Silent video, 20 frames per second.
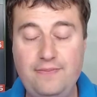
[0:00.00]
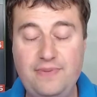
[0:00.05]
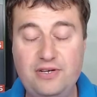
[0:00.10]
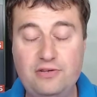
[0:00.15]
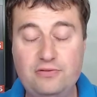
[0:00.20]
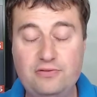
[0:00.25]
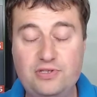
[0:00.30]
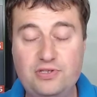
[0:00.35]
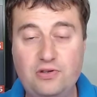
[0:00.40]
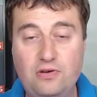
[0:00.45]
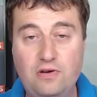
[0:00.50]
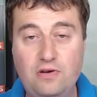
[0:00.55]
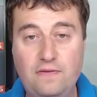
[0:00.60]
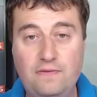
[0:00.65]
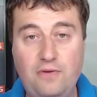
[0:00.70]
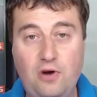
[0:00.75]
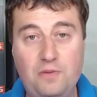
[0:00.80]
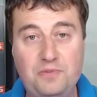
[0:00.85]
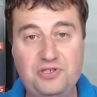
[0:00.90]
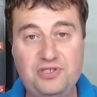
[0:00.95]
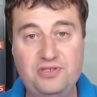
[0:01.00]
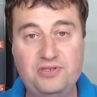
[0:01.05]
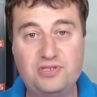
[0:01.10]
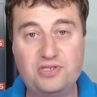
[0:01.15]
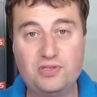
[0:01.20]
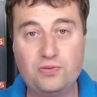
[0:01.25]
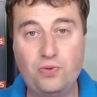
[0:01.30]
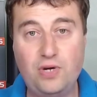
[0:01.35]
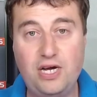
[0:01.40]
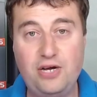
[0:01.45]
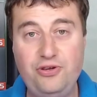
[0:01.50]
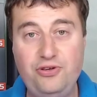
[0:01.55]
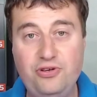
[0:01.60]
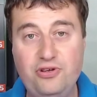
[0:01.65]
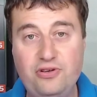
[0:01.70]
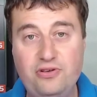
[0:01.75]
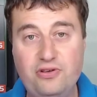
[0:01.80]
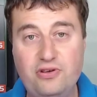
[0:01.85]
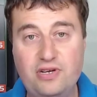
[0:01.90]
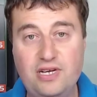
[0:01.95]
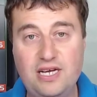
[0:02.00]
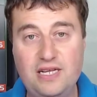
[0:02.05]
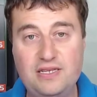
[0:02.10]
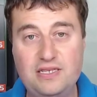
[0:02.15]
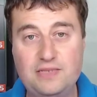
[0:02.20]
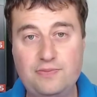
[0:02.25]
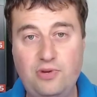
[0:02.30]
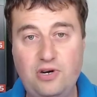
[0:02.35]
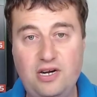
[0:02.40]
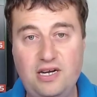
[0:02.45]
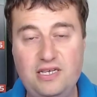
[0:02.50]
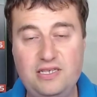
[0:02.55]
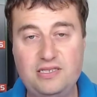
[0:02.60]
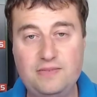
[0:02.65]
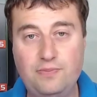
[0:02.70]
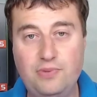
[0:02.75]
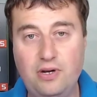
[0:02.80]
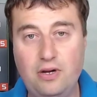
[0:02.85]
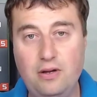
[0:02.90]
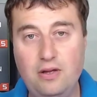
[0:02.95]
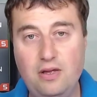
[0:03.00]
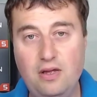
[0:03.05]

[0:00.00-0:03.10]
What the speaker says: sort of options as well you can look at this price, but